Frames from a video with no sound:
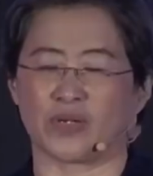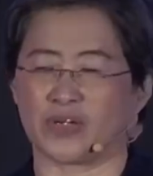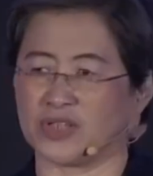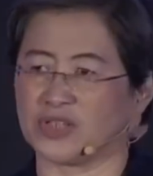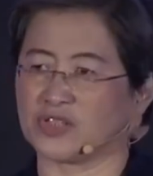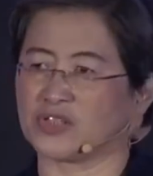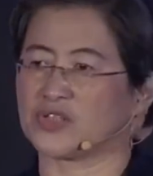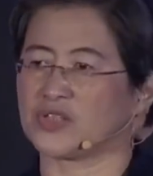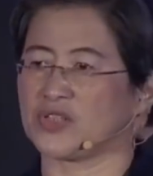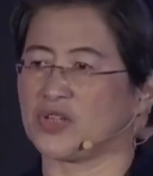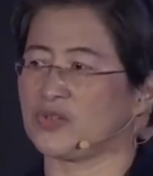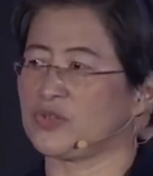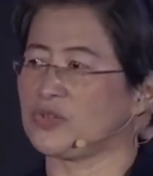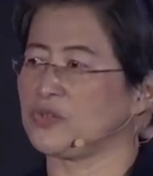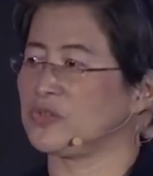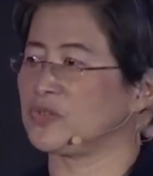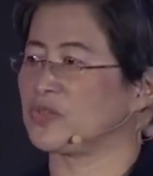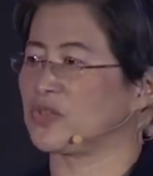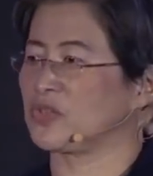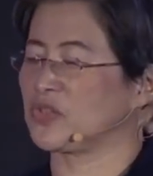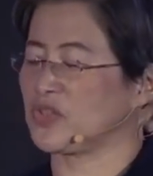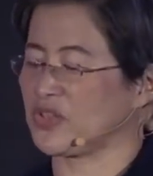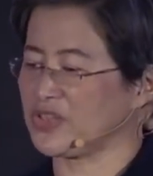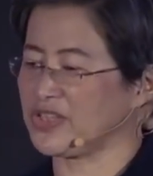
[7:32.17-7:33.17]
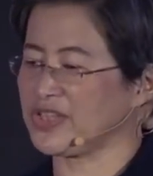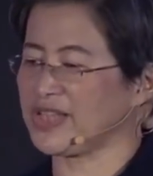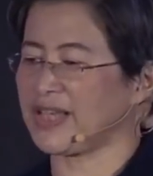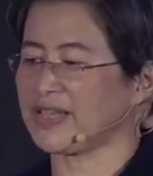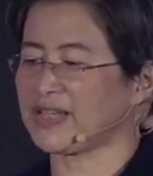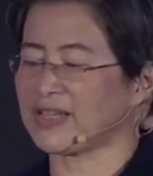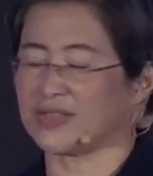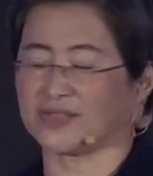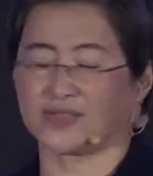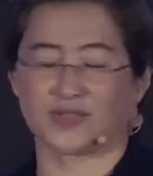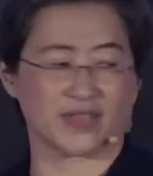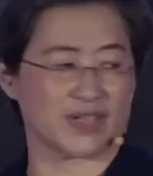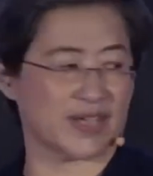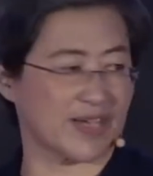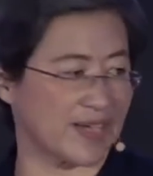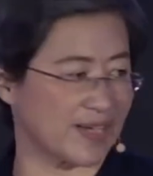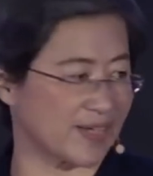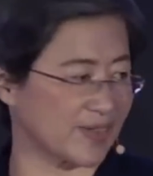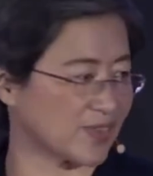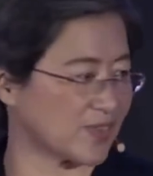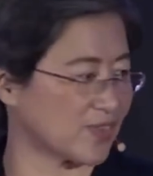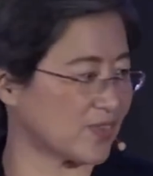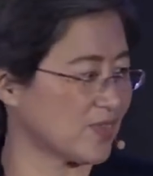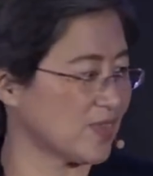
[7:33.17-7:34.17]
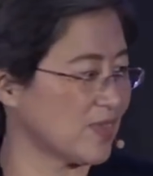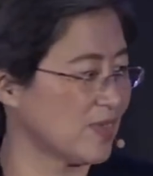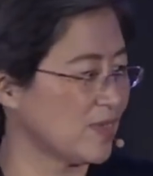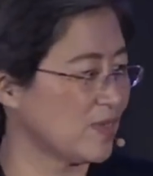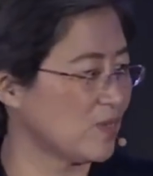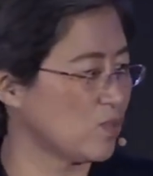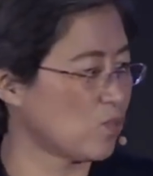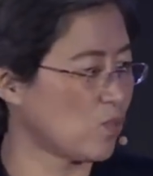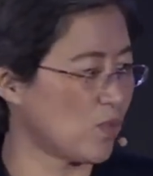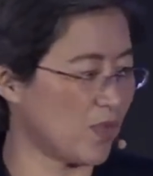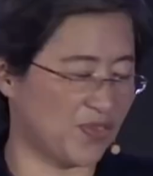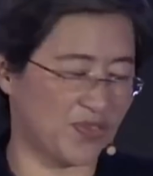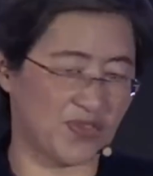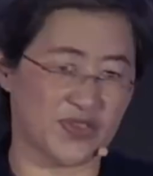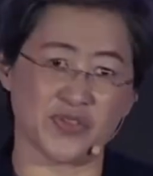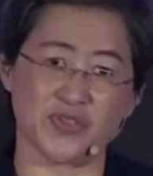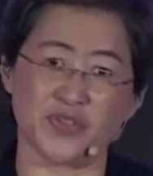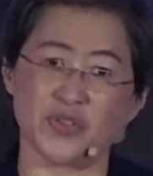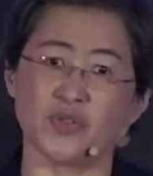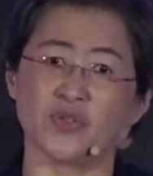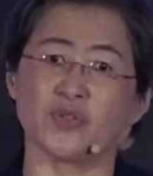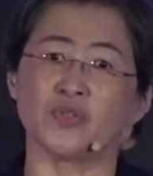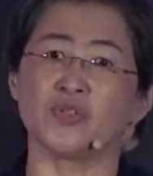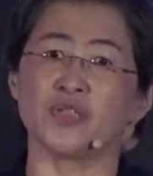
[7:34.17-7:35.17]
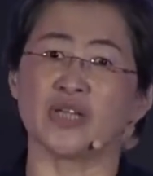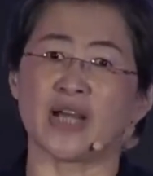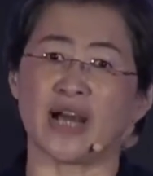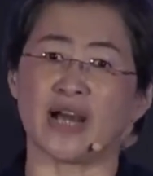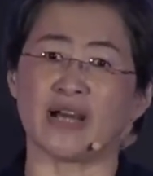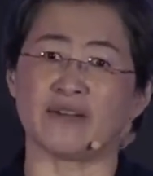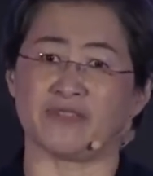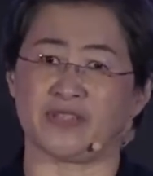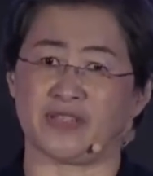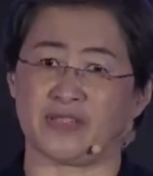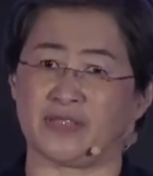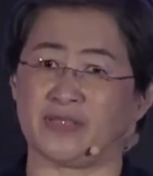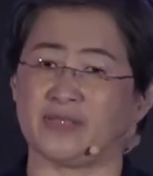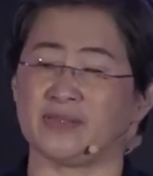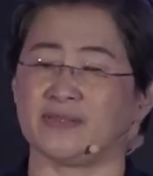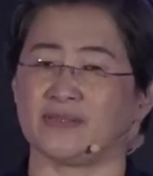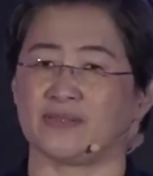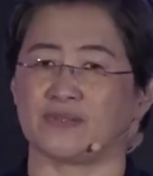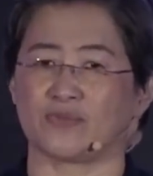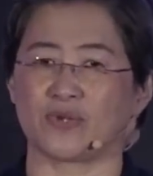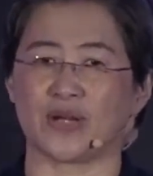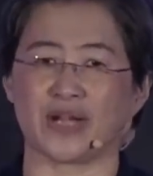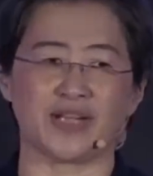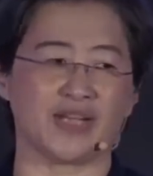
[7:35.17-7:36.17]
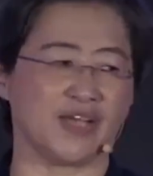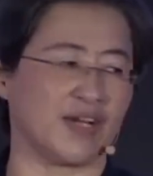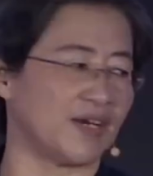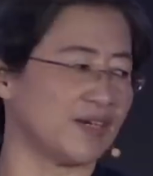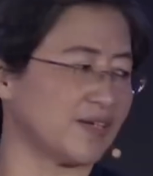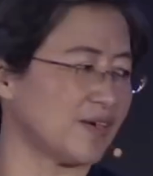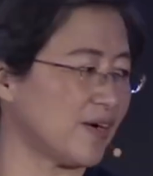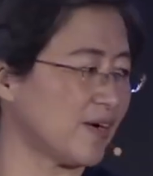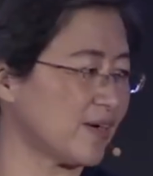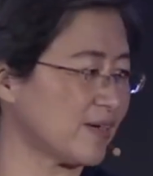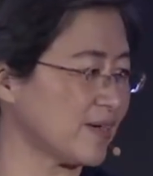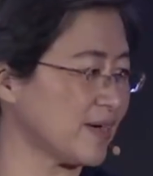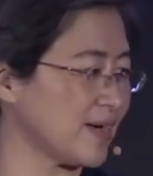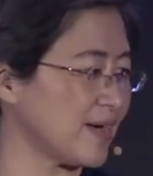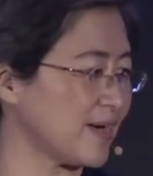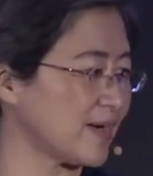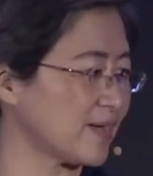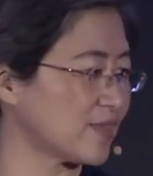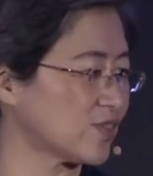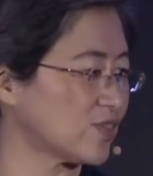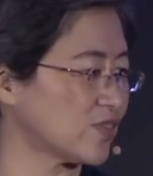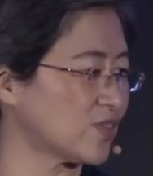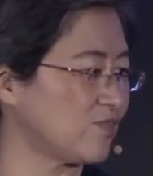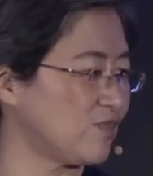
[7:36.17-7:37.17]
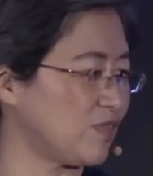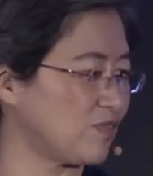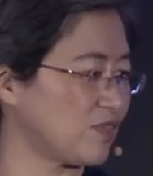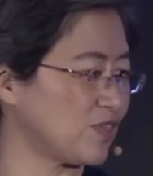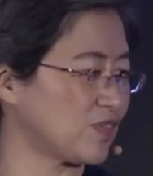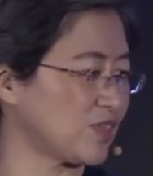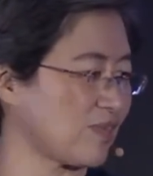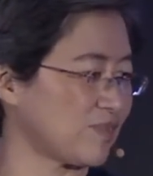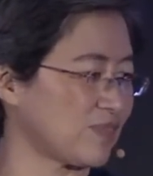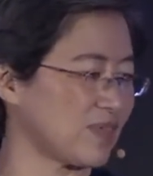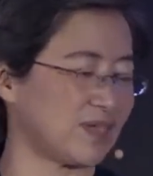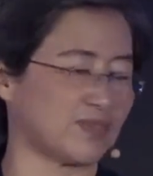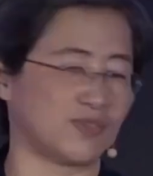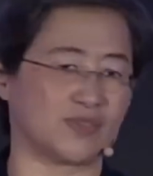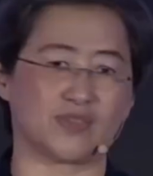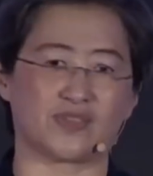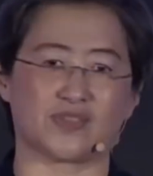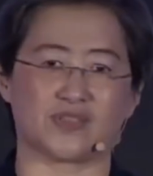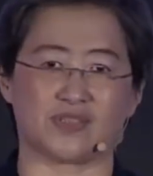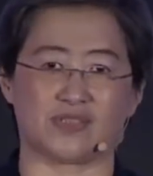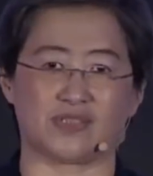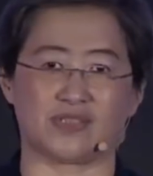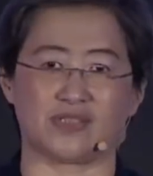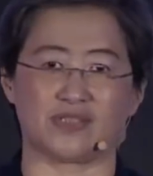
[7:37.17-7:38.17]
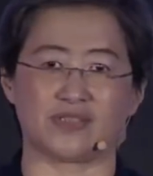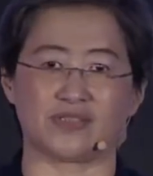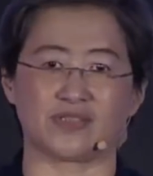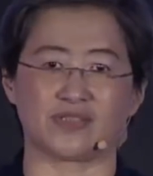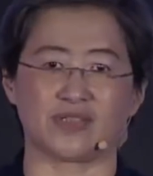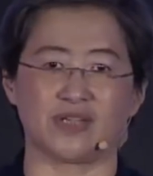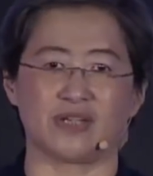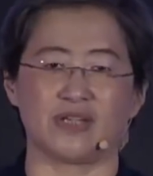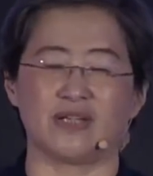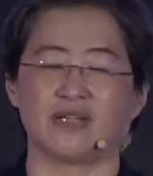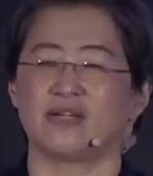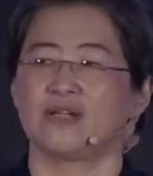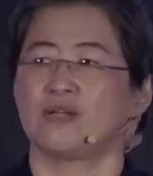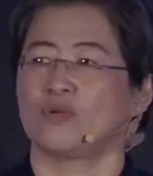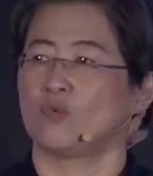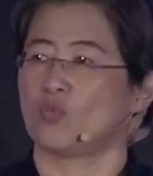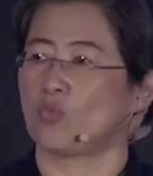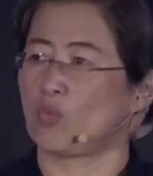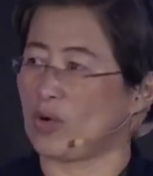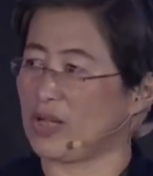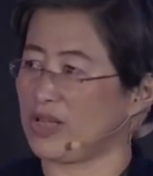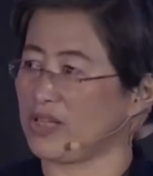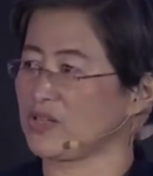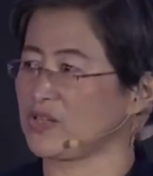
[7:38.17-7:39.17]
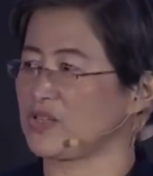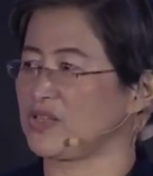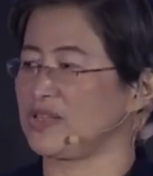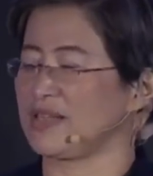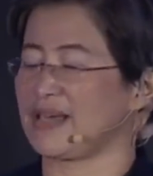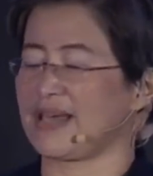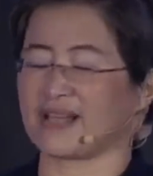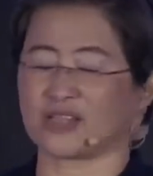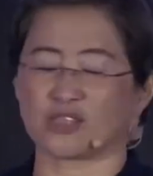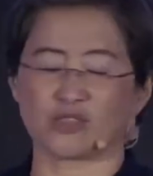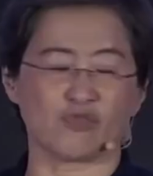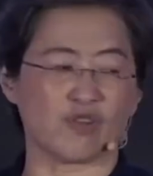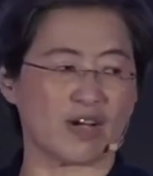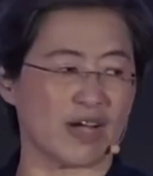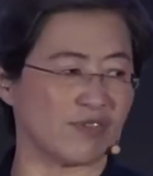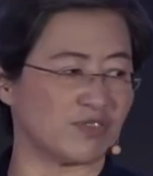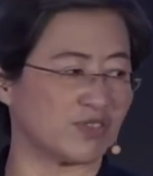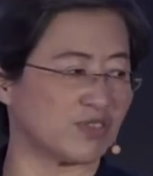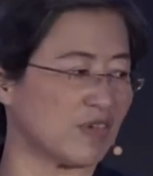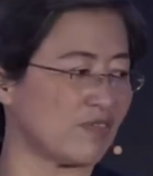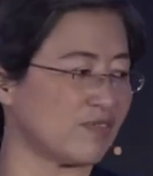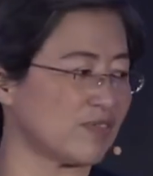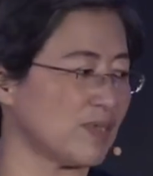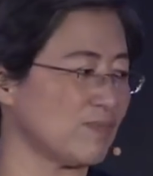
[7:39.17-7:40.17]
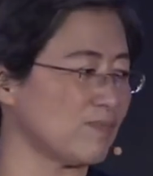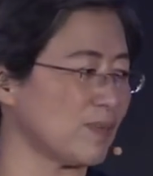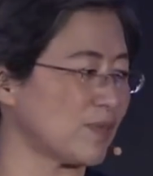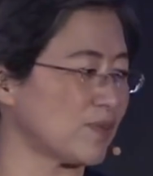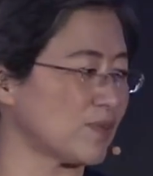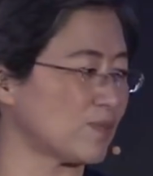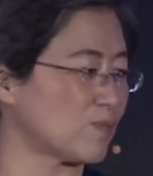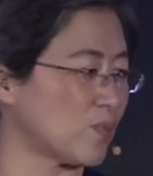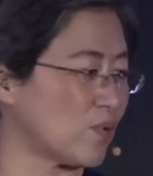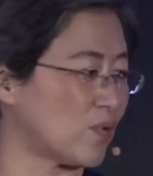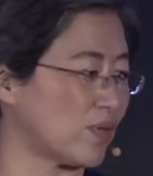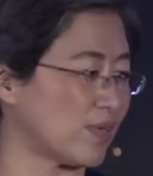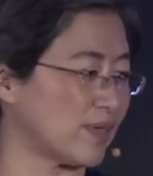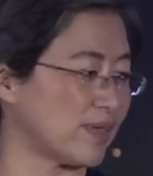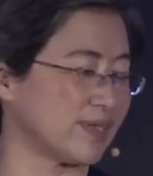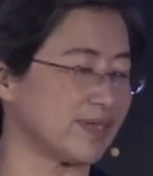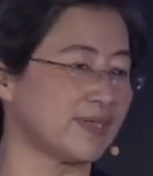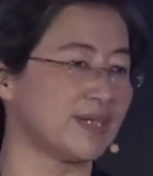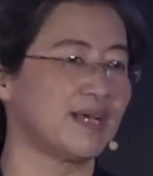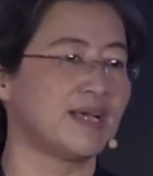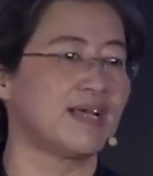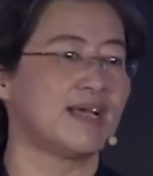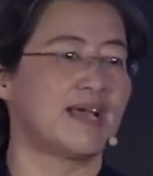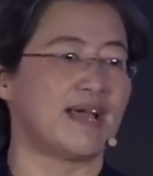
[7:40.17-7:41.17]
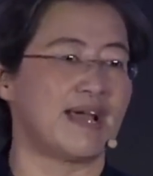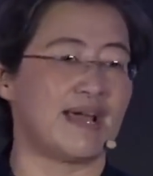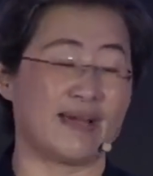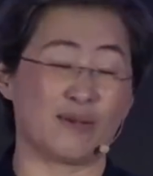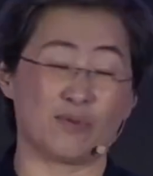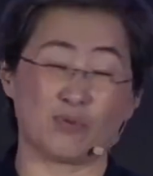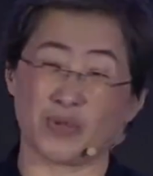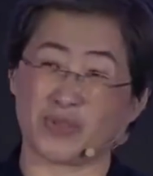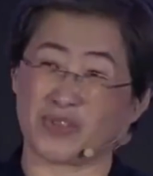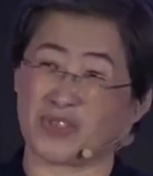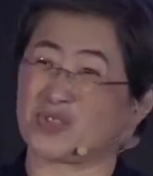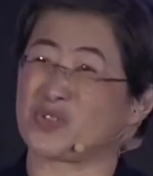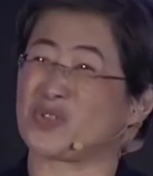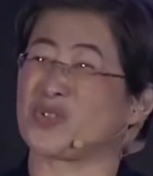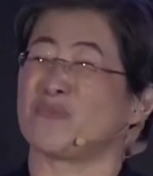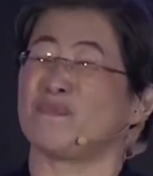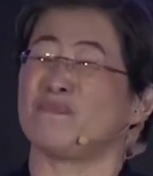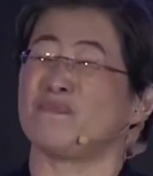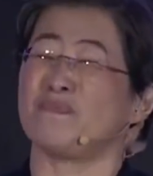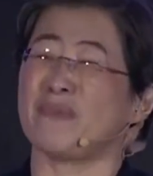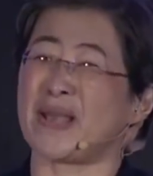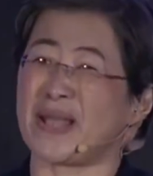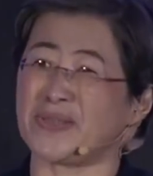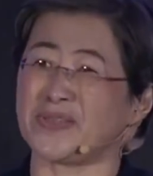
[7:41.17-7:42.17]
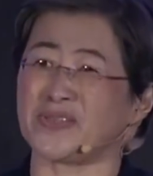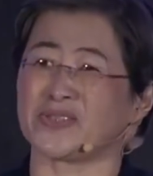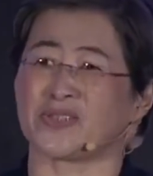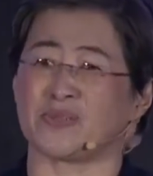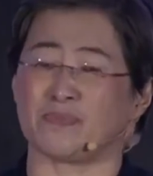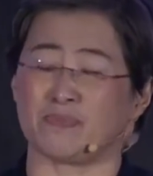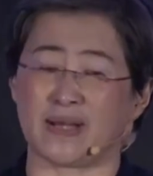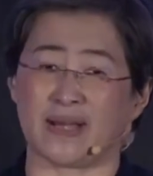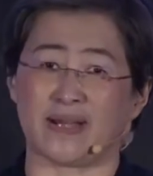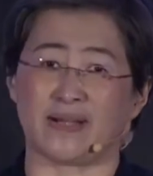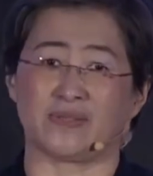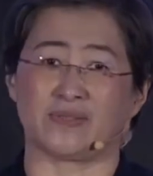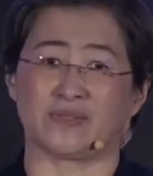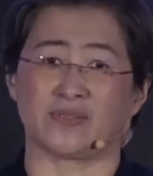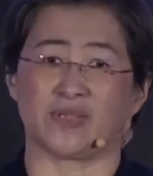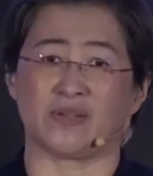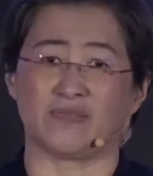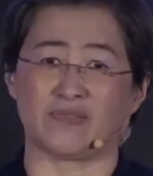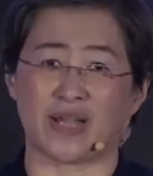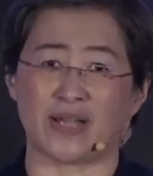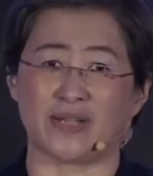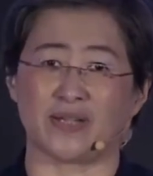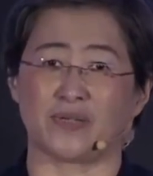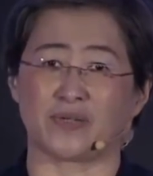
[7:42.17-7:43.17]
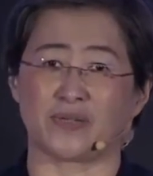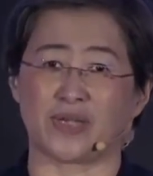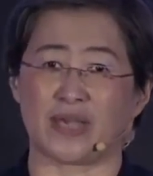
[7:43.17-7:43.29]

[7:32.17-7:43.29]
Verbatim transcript: We're going to show you the 3800X with the new Navi Radeon RX 5700 series with X570 motherboard and with a tremendous amount of I.O.